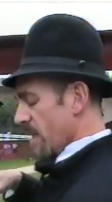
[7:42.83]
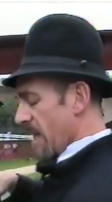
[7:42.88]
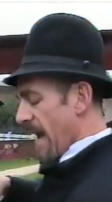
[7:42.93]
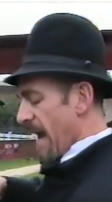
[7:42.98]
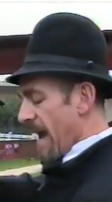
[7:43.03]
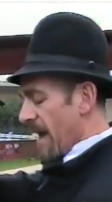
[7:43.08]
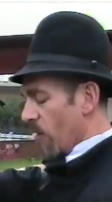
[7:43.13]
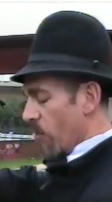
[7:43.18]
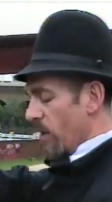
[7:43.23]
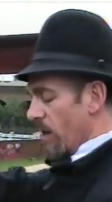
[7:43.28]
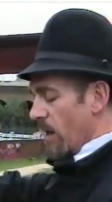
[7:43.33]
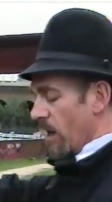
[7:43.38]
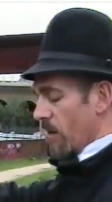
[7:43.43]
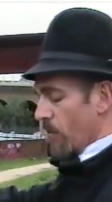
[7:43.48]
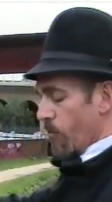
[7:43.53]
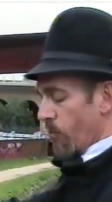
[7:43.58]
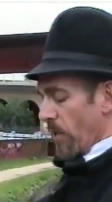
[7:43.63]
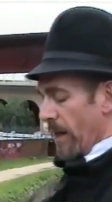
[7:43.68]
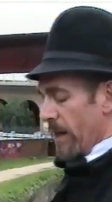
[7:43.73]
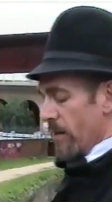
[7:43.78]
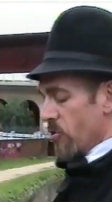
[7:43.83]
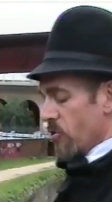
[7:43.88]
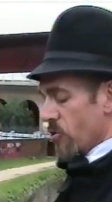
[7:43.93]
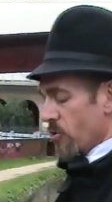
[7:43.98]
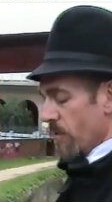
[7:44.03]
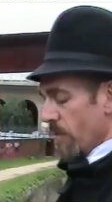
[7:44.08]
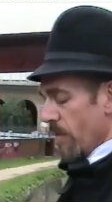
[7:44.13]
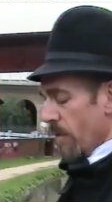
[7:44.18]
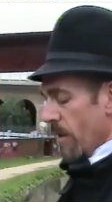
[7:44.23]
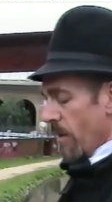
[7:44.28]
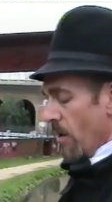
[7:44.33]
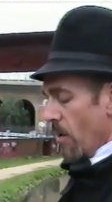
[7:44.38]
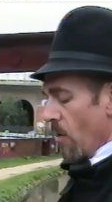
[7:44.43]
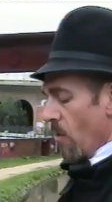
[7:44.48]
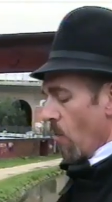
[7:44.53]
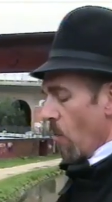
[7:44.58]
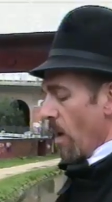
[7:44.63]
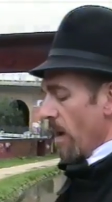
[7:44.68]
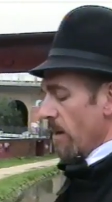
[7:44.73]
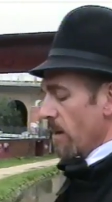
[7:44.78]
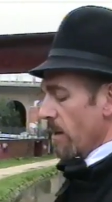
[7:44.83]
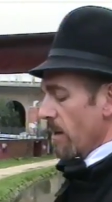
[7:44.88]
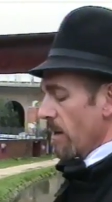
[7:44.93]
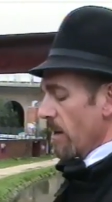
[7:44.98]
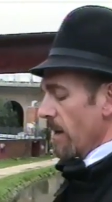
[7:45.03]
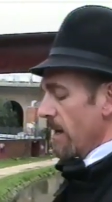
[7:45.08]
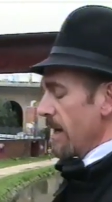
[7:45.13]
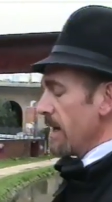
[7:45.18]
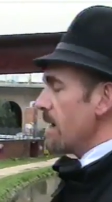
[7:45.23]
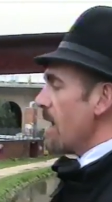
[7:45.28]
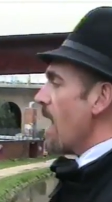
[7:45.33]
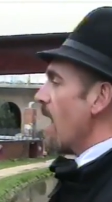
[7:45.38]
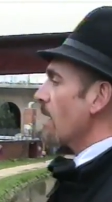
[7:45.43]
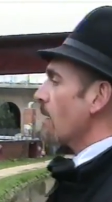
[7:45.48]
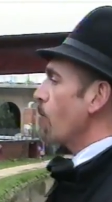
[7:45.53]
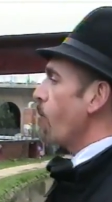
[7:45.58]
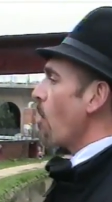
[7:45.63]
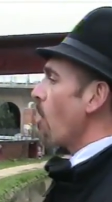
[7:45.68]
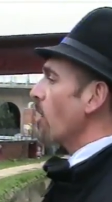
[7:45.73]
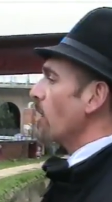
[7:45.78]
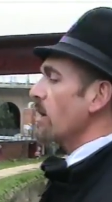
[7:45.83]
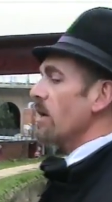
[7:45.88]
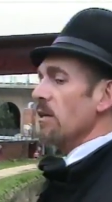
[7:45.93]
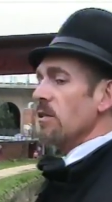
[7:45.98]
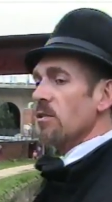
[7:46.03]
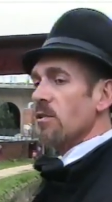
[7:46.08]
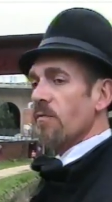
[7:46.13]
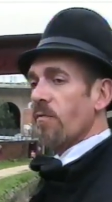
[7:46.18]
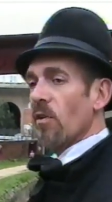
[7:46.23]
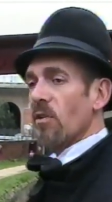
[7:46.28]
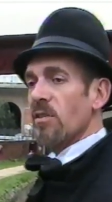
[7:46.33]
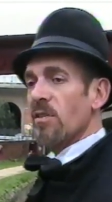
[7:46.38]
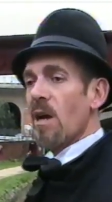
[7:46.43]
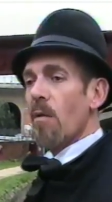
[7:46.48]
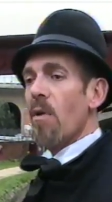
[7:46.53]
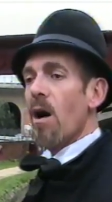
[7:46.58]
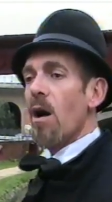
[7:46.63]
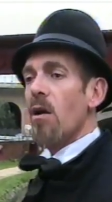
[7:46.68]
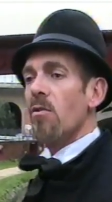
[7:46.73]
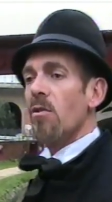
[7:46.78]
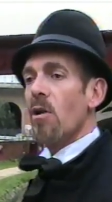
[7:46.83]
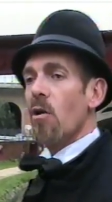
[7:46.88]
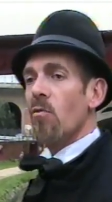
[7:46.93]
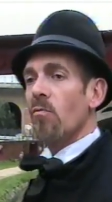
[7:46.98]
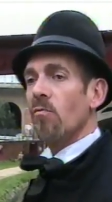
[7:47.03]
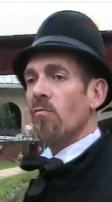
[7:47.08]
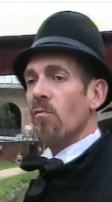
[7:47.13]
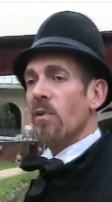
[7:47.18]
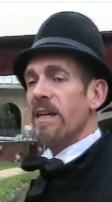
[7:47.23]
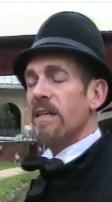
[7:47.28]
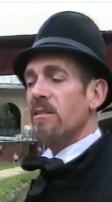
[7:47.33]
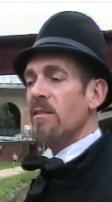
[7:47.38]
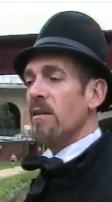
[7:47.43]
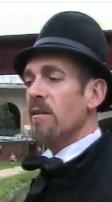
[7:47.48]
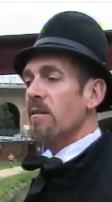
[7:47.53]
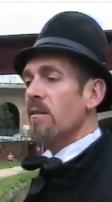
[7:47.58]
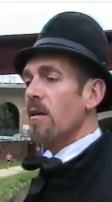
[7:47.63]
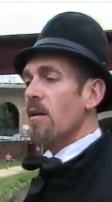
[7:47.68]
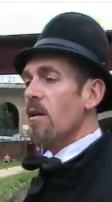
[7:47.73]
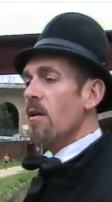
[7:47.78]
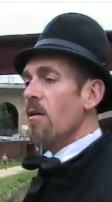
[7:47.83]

the aqueduct bridge when Enoch Barkus, for some unknown reason,